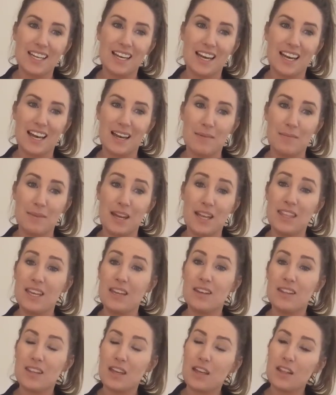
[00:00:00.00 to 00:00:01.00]
And
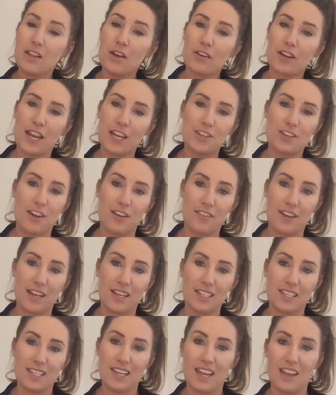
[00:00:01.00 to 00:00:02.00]
then the location of
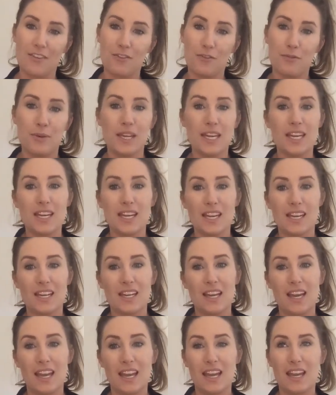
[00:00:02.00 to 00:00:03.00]
it. If we get
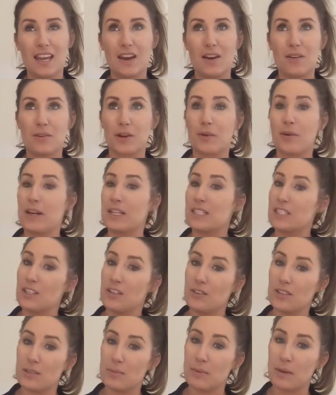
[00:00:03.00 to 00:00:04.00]
a request to
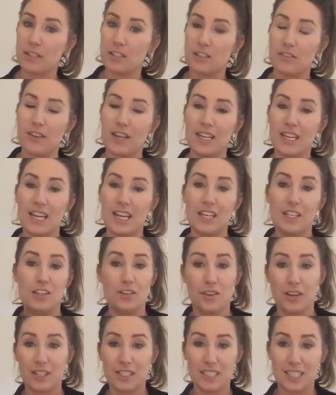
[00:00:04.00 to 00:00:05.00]
do a sponsored event in New
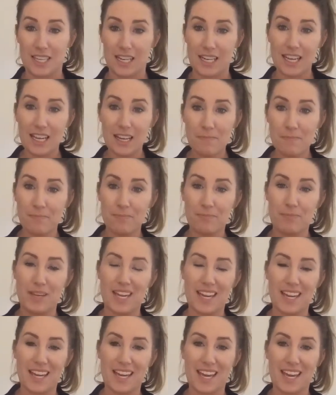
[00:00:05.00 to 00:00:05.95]
York City, being